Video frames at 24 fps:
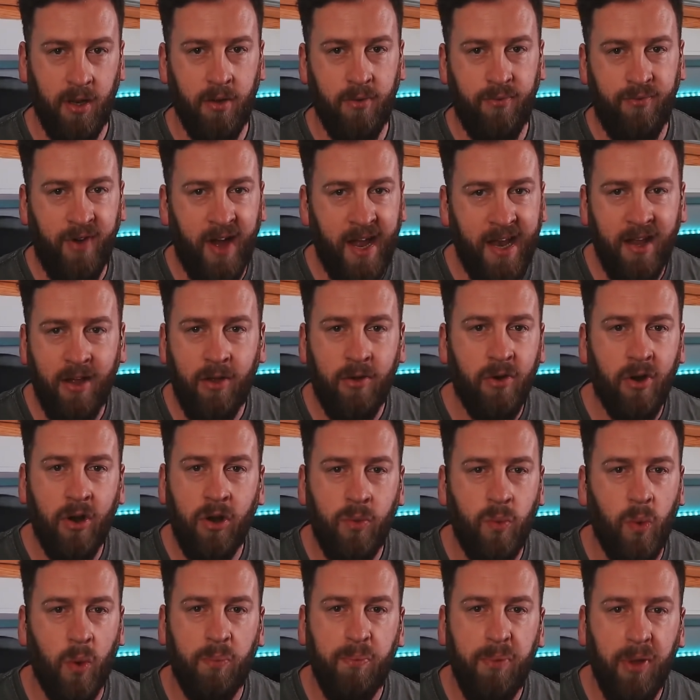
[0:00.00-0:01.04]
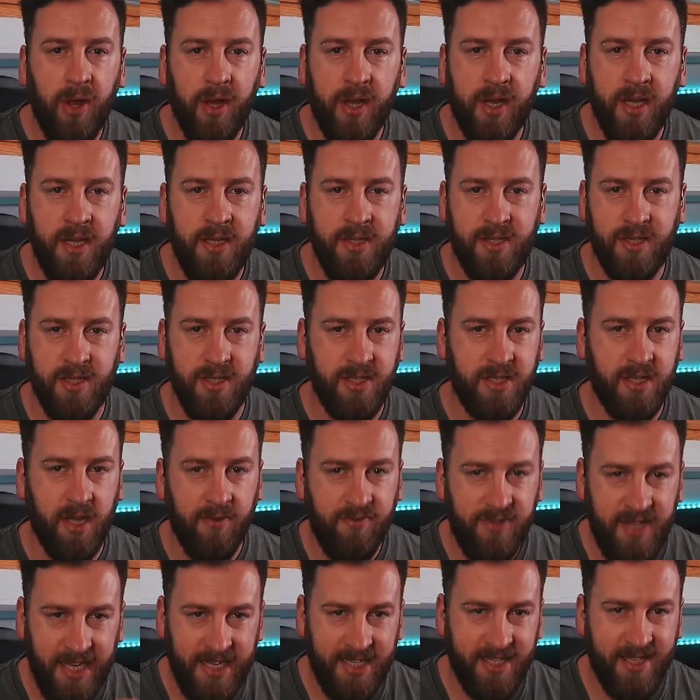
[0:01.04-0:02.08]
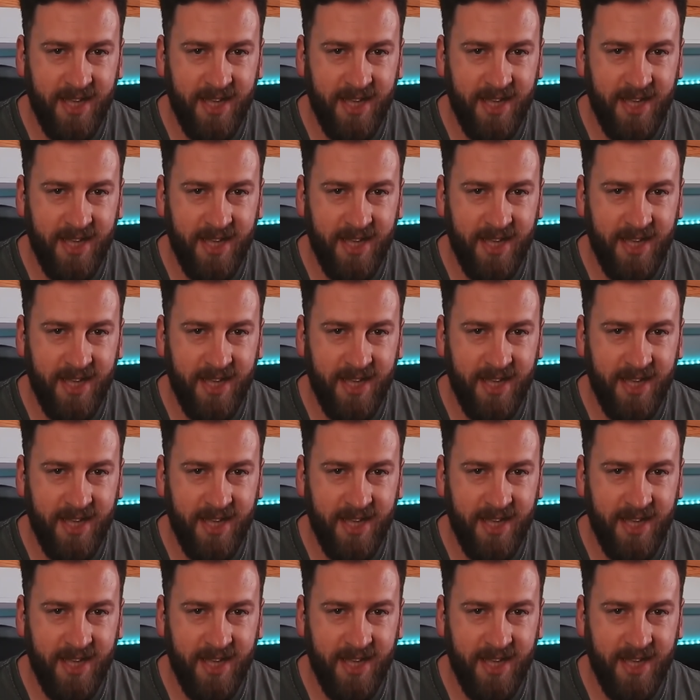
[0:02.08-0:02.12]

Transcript: Fanning around with plugins and stuff takes